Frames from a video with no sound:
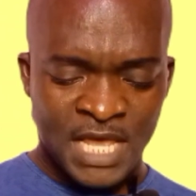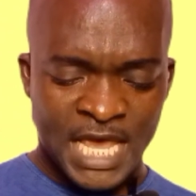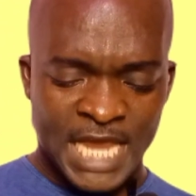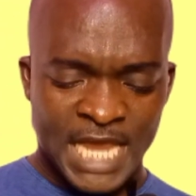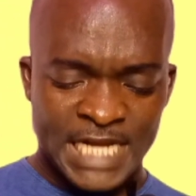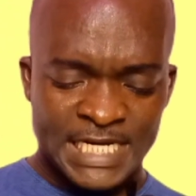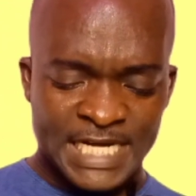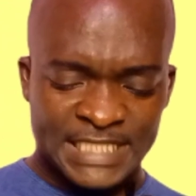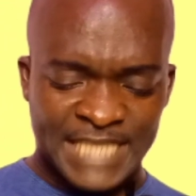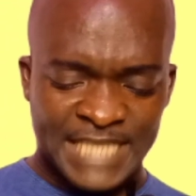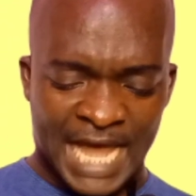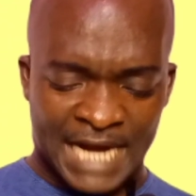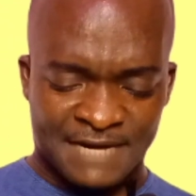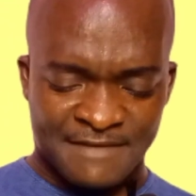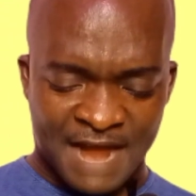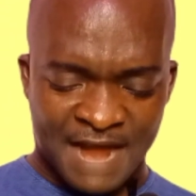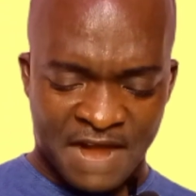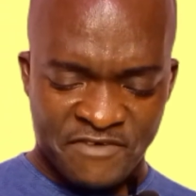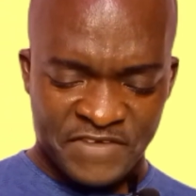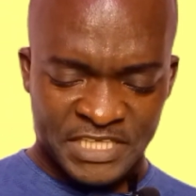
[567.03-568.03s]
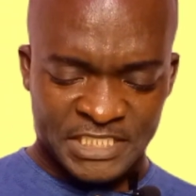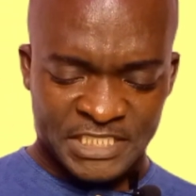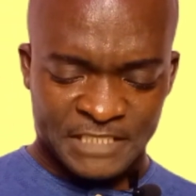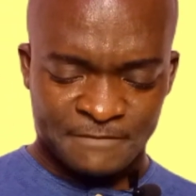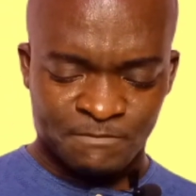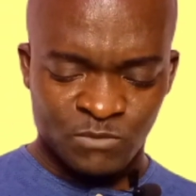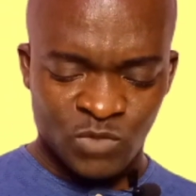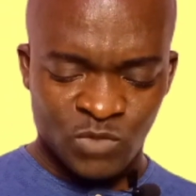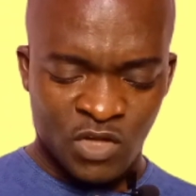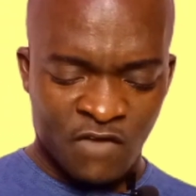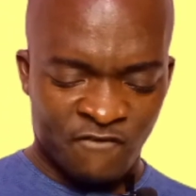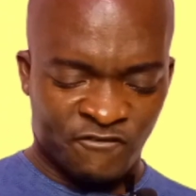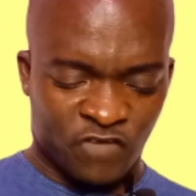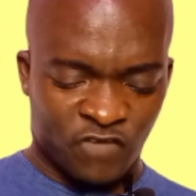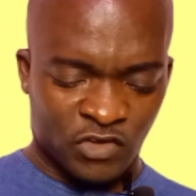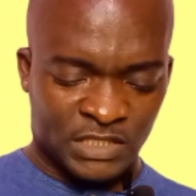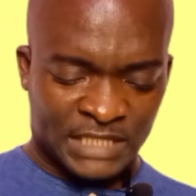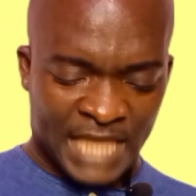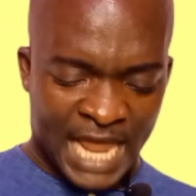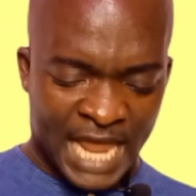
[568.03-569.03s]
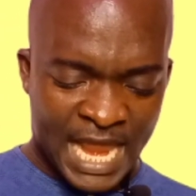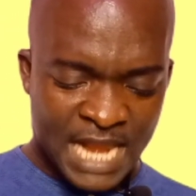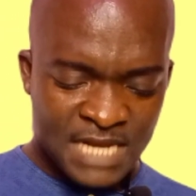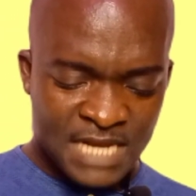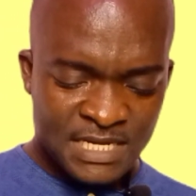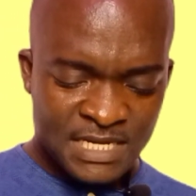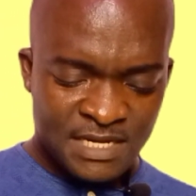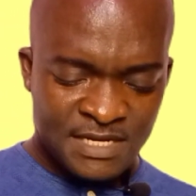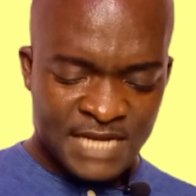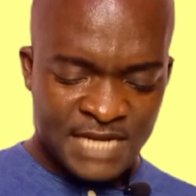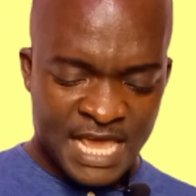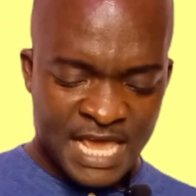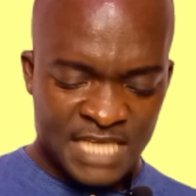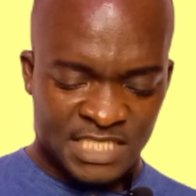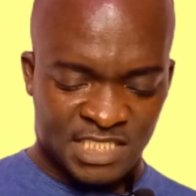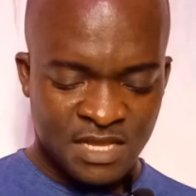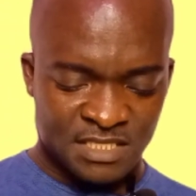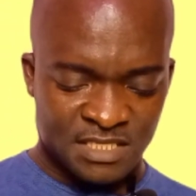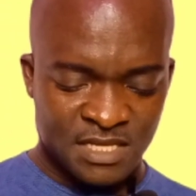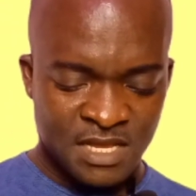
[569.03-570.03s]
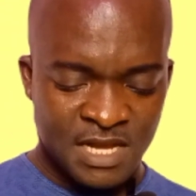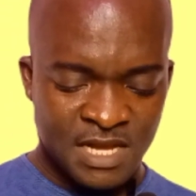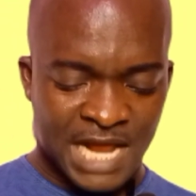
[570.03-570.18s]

In Greater Accra region, for 10 days,